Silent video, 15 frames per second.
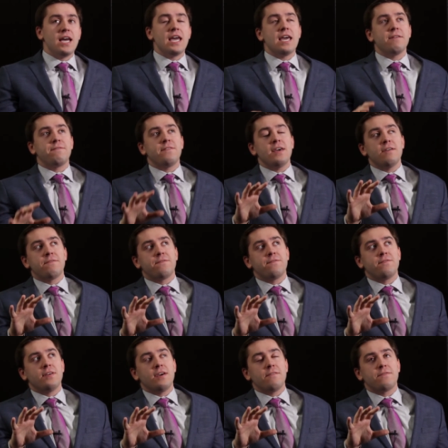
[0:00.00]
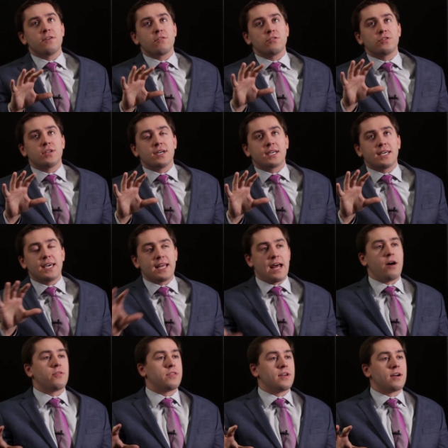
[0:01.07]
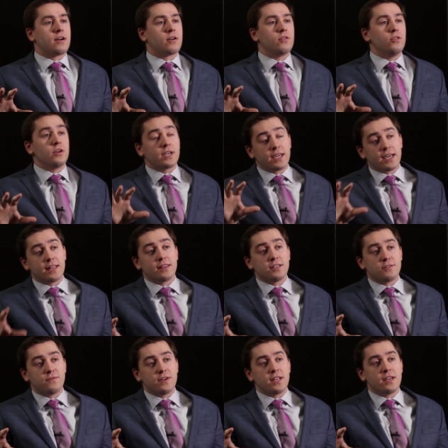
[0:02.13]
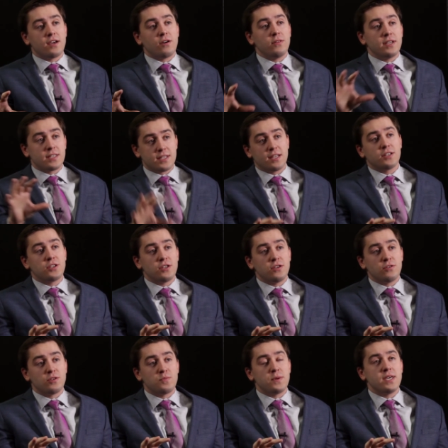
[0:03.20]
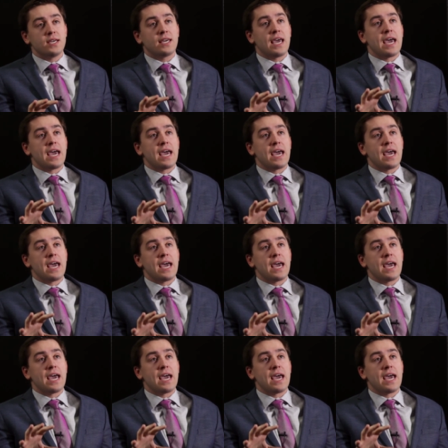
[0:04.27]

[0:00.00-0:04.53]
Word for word: Yeah. If there's a kid out there looking at this video, listening to you speak,